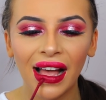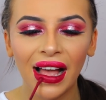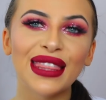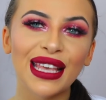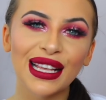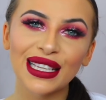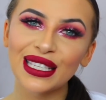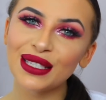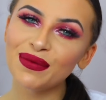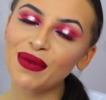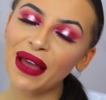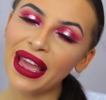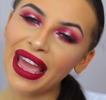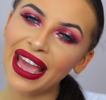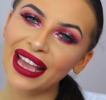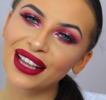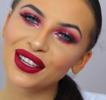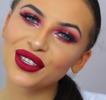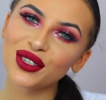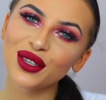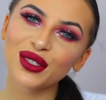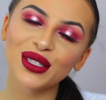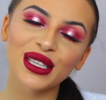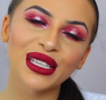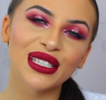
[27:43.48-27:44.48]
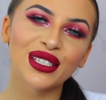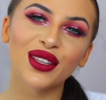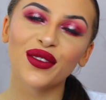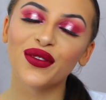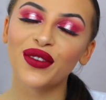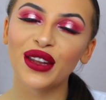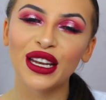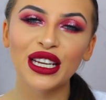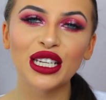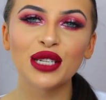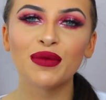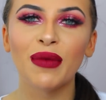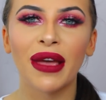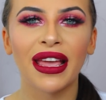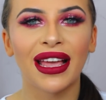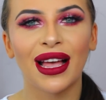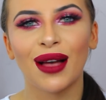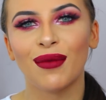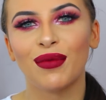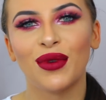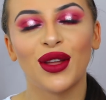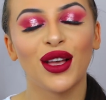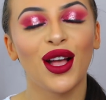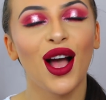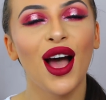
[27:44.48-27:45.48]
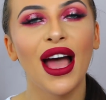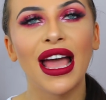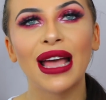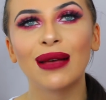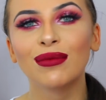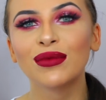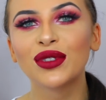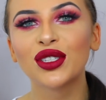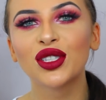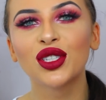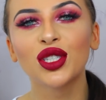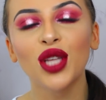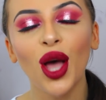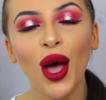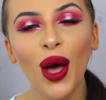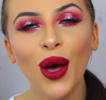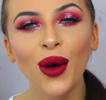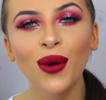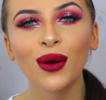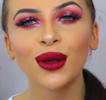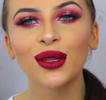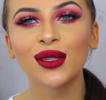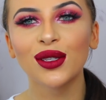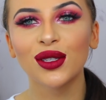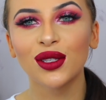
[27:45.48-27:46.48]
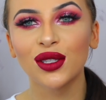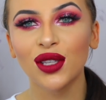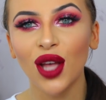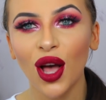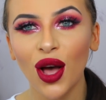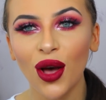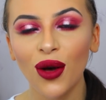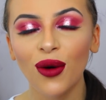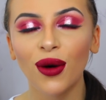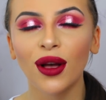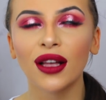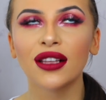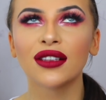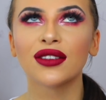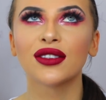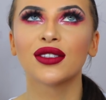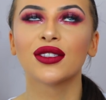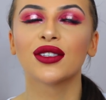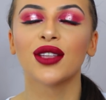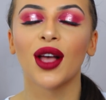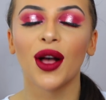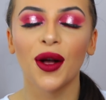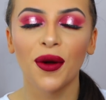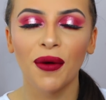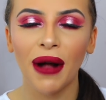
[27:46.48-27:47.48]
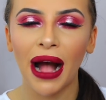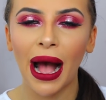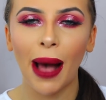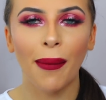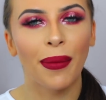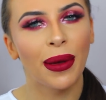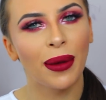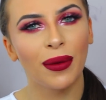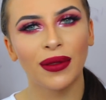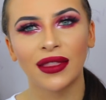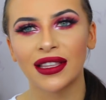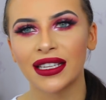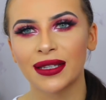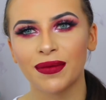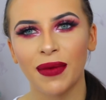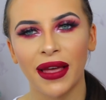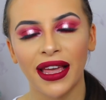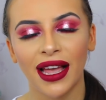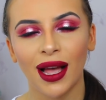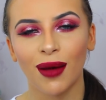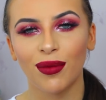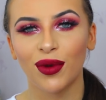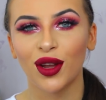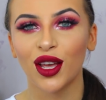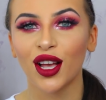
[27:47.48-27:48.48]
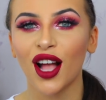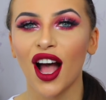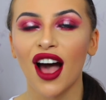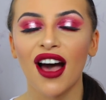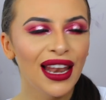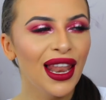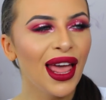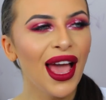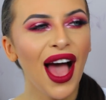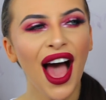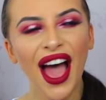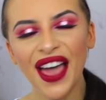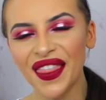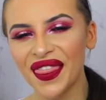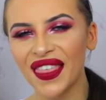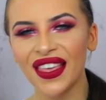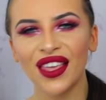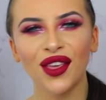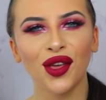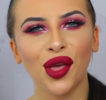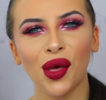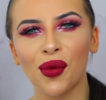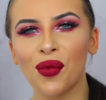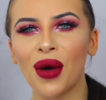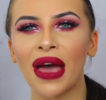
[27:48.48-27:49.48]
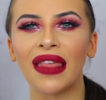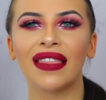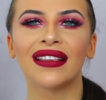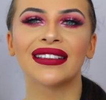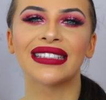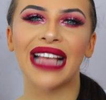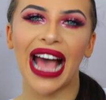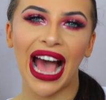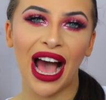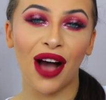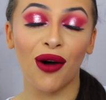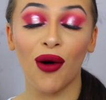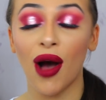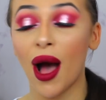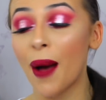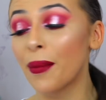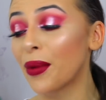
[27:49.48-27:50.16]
This, my angels, is the finished makeup look. I am so, so, so happy with this makeup look. Like, I think you can wear this out.